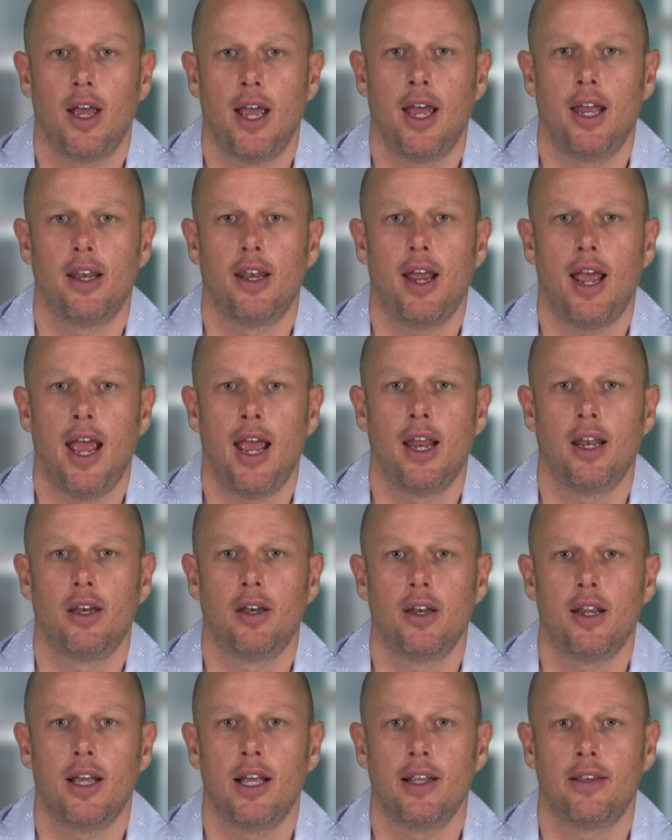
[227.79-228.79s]
And
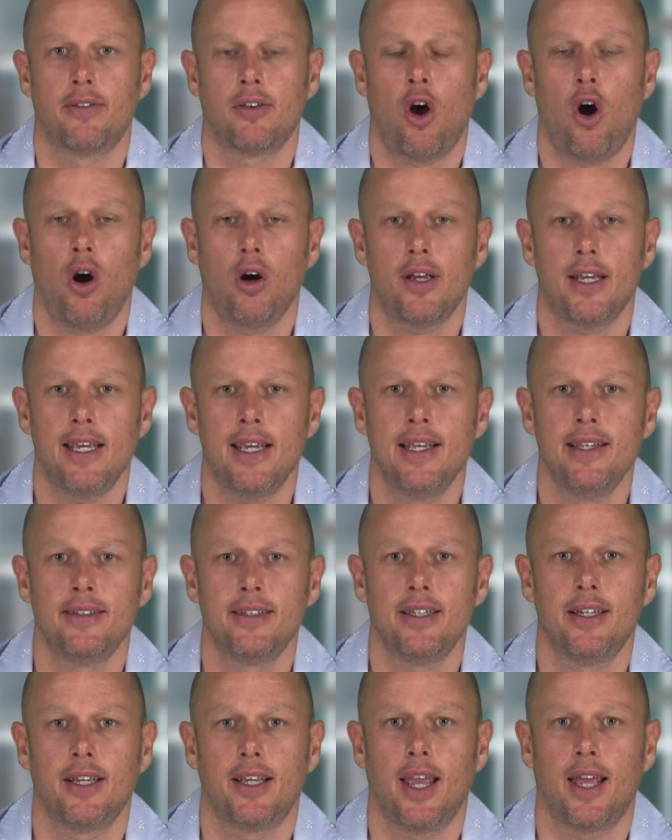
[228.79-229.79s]
it's
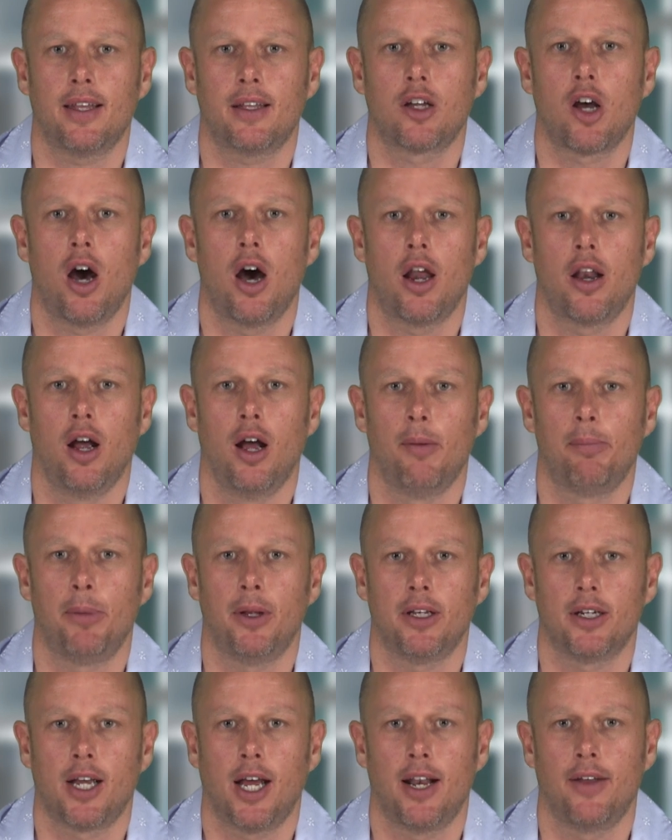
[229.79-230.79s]
easy to get caught up
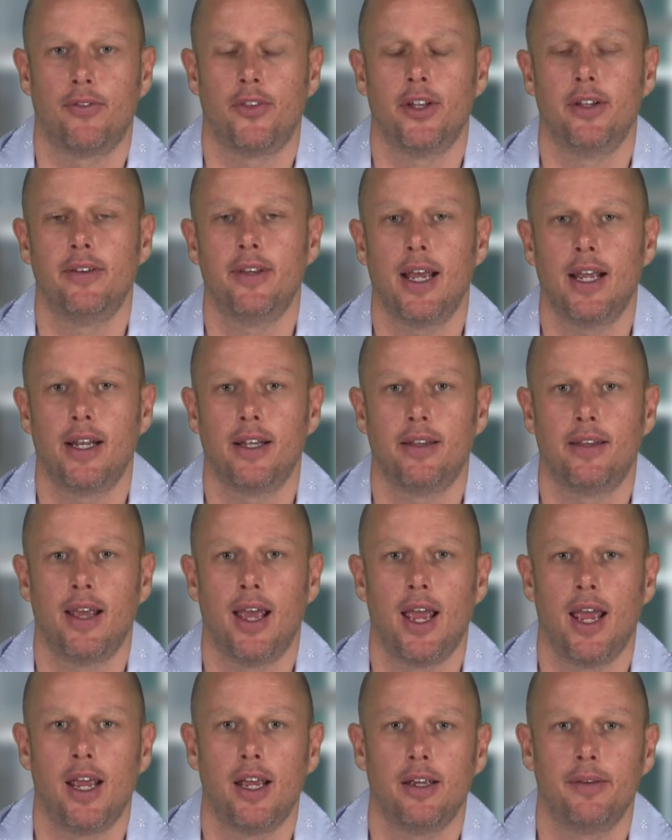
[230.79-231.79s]
in kind of the
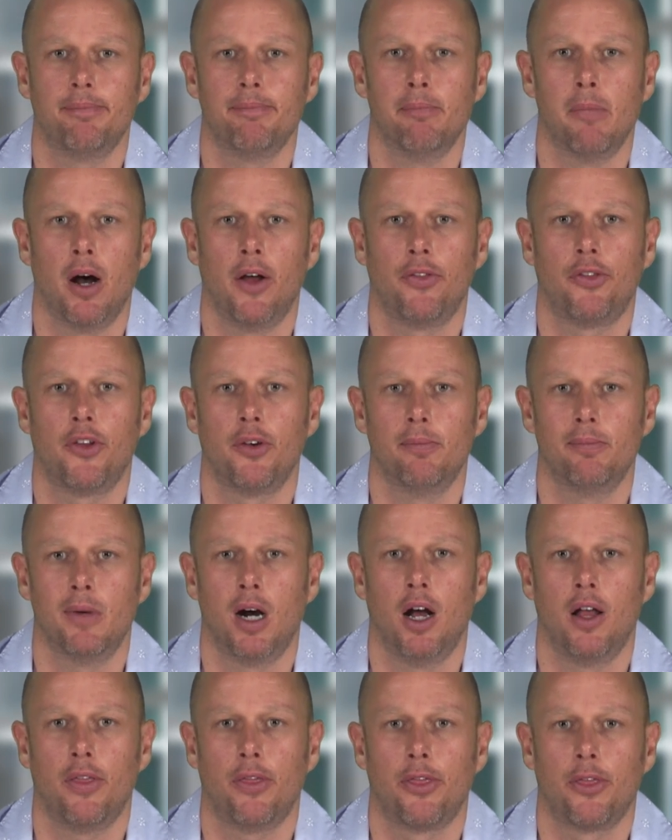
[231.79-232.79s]
day-to-day,
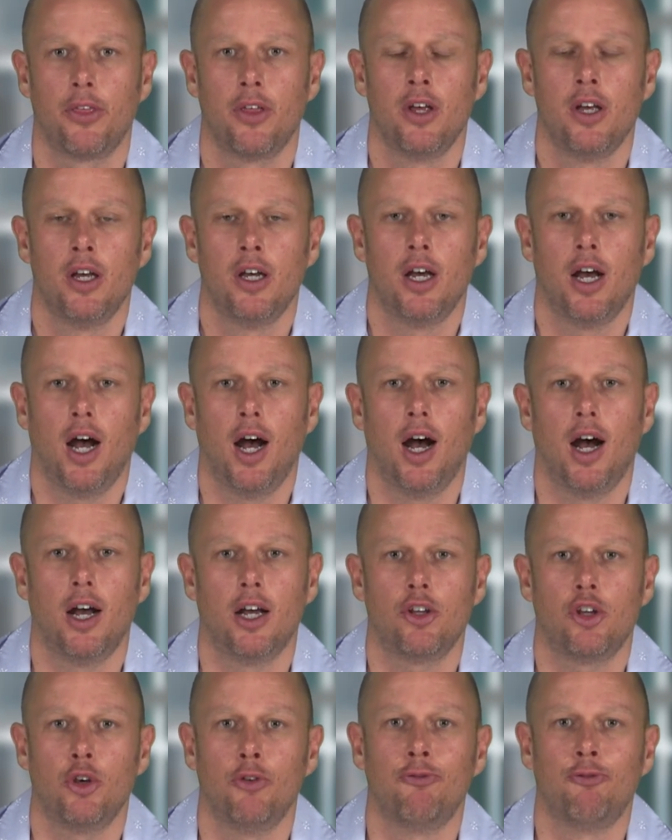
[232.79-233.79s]
month-to-month
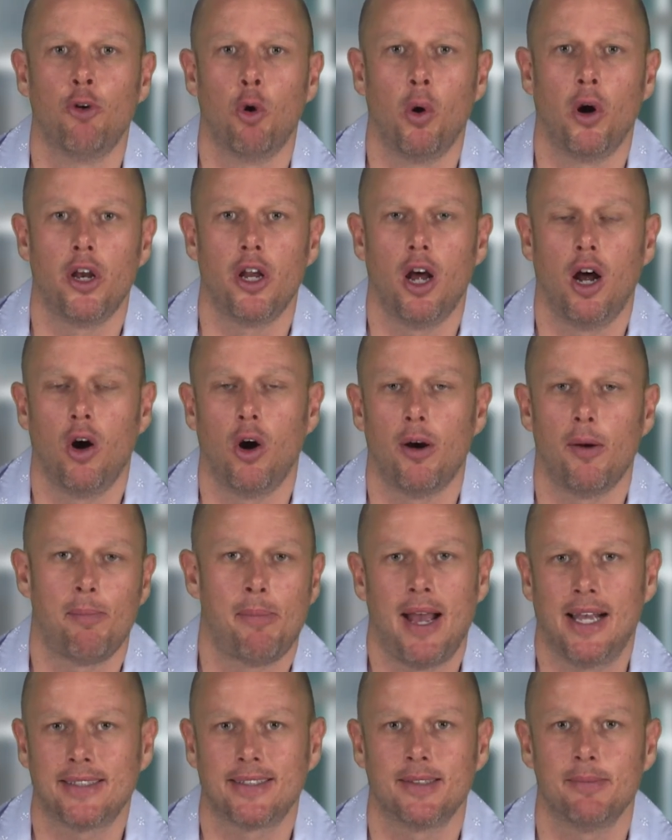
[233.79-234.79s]
euphoria or
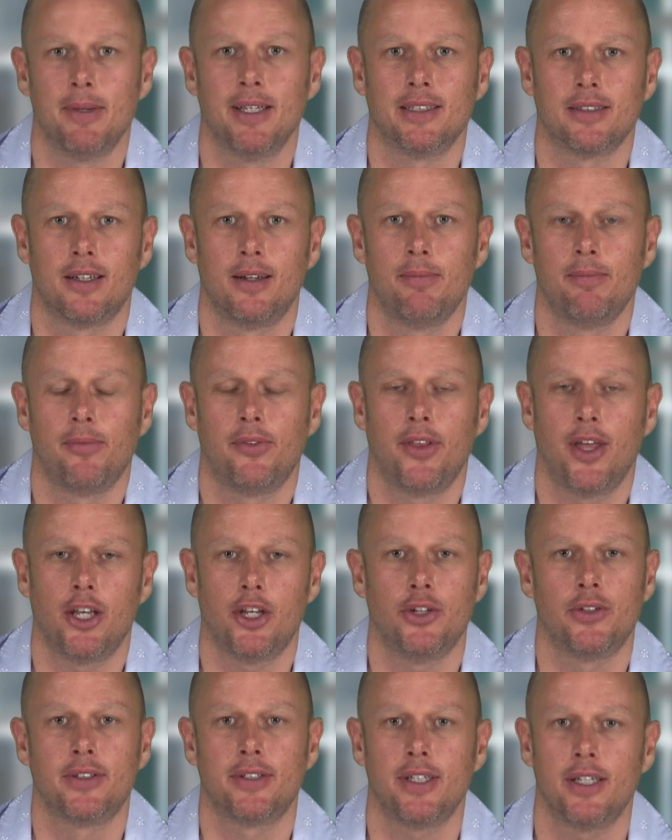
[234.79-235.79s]
pessimism
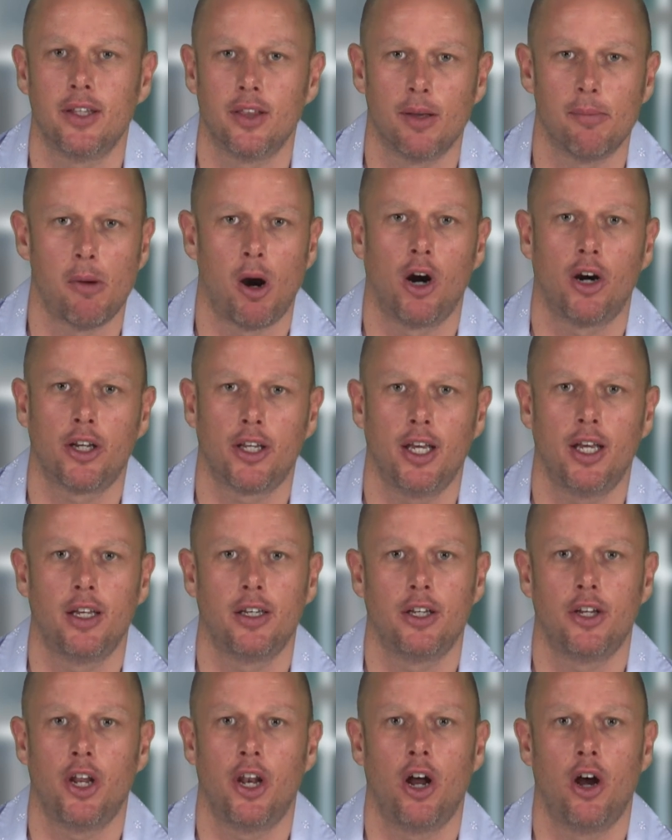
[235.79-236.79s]
that you see in the
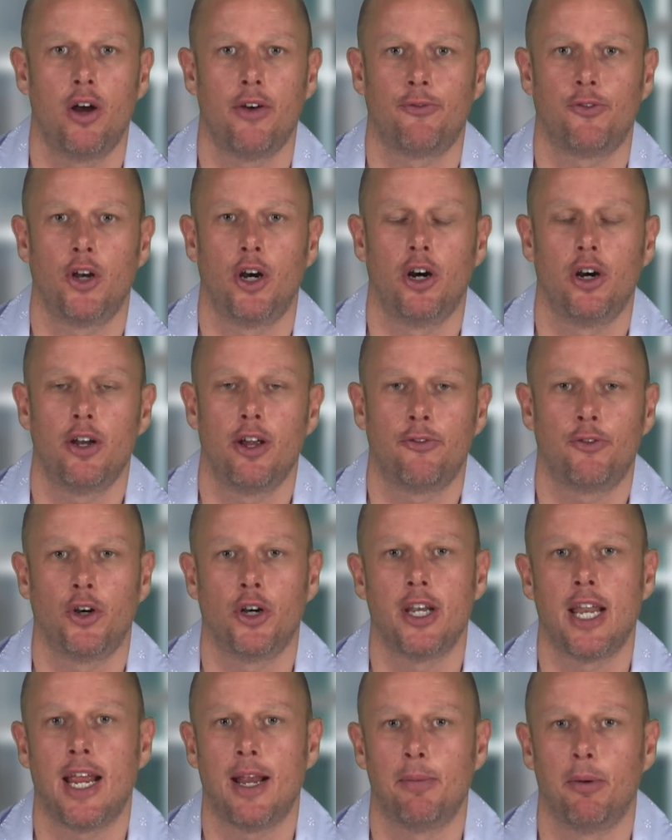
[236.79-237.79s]
market. If your
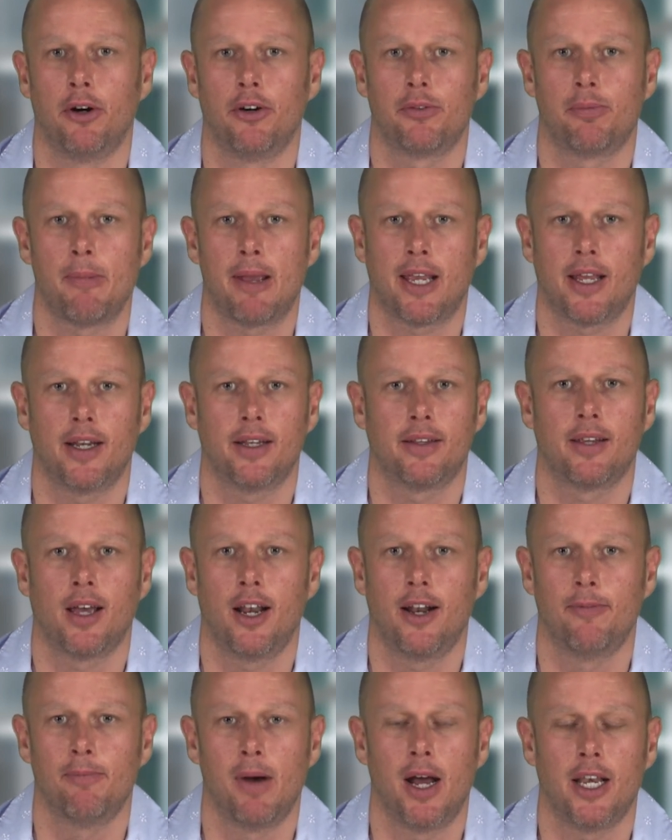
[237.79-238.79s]
neighbor's making a
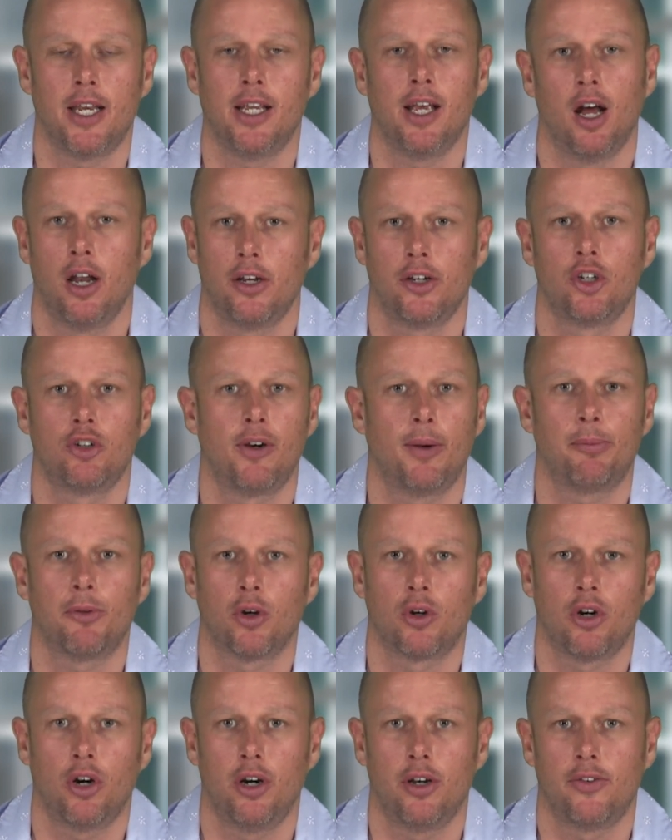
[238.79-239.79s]
ton of money on
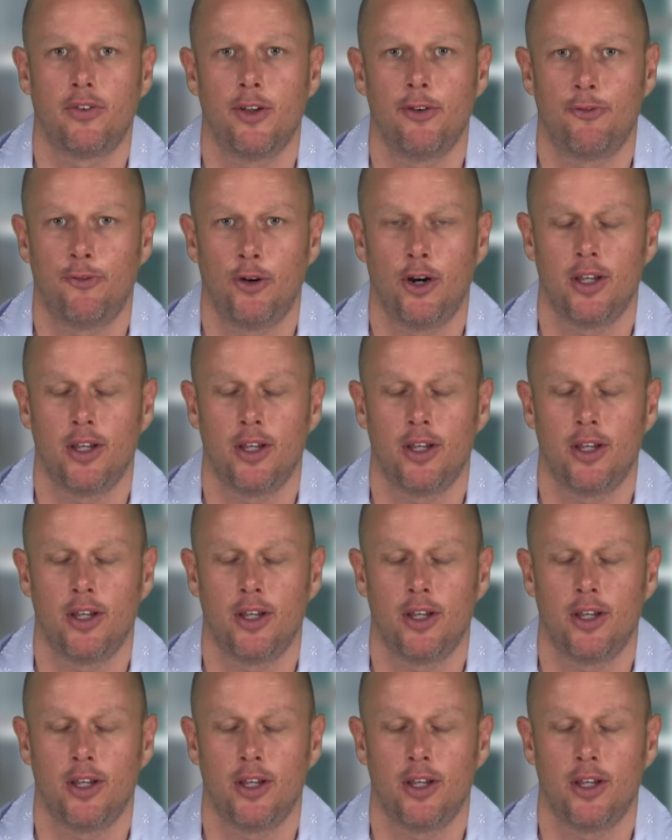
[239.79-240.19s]
cryptocurrency, for